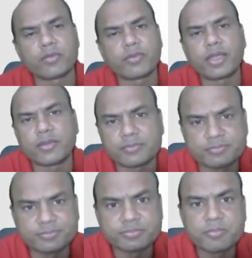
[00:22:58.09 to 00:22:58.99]
Why?
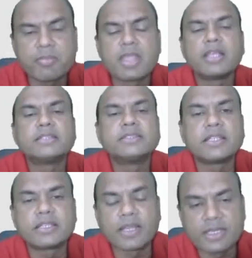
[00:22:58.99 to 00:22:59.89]

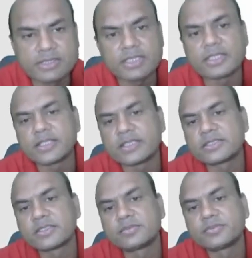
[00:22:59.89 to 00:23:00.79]
Here, the reason is,